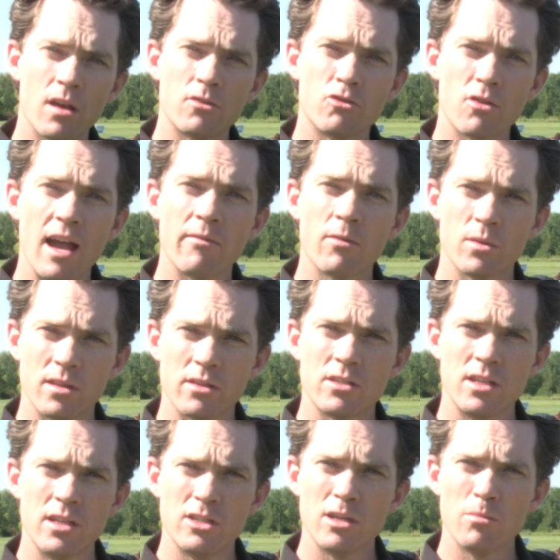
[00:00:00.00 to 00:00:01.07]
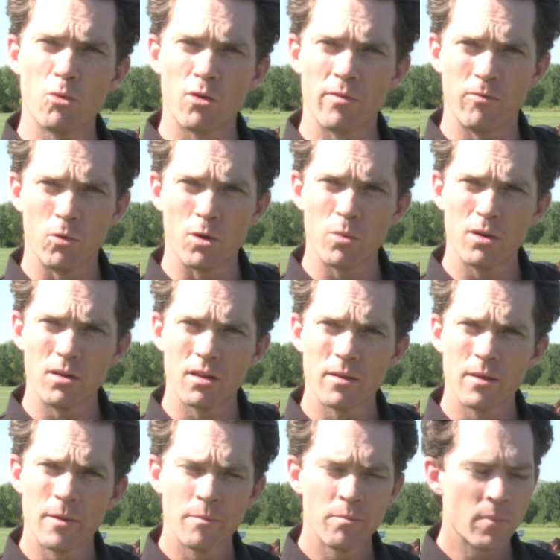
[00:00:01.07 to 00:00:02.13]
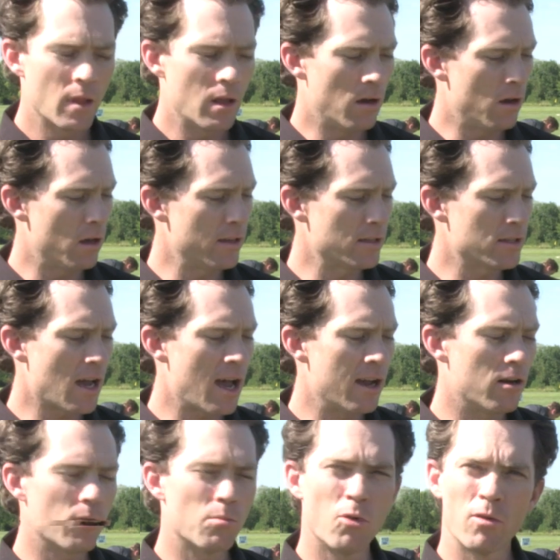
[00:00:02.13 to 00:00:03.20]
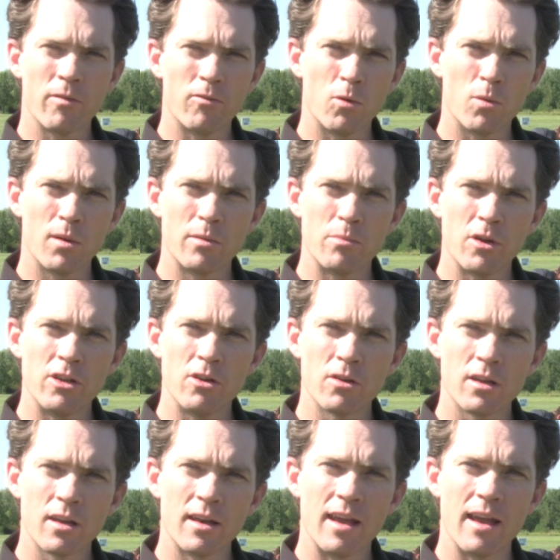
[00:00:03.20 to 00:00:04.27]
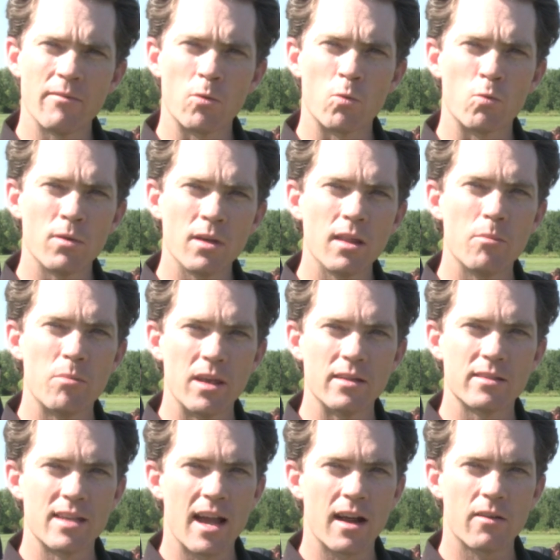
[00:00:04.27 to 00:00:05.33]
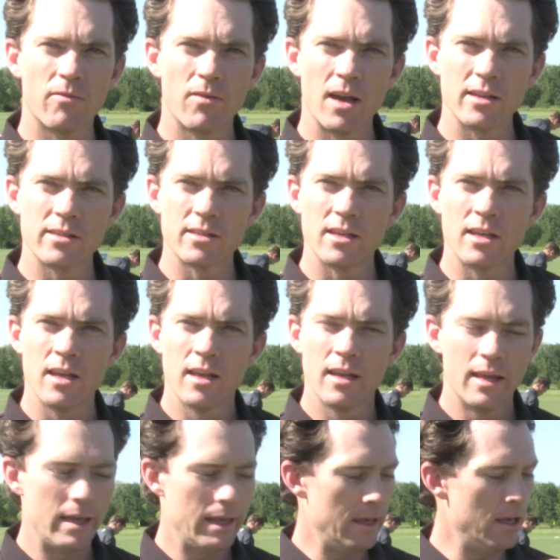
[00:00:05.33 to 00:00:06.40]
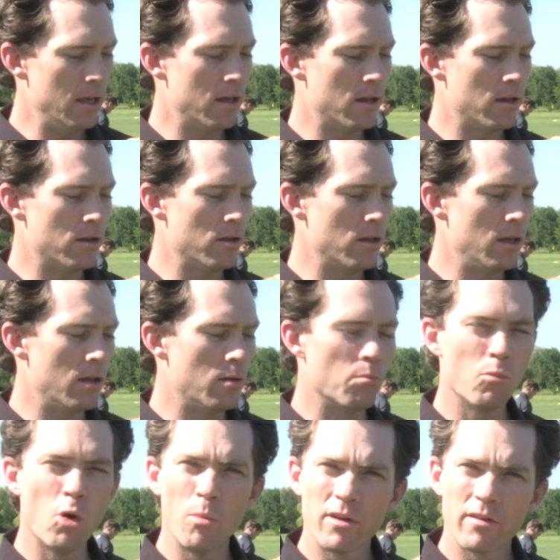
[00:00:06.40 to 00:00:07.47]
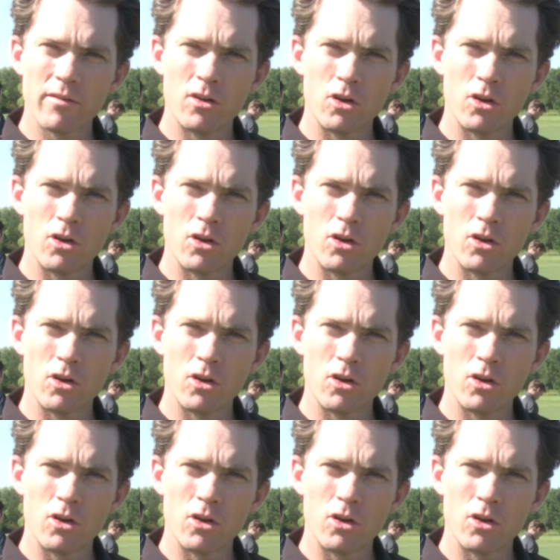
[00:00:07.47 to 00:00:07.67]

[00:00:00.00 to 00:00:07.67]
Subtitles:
a driver with the CG more forward. That's higher and more forward, but you're going to have a really big sacrifice in moment of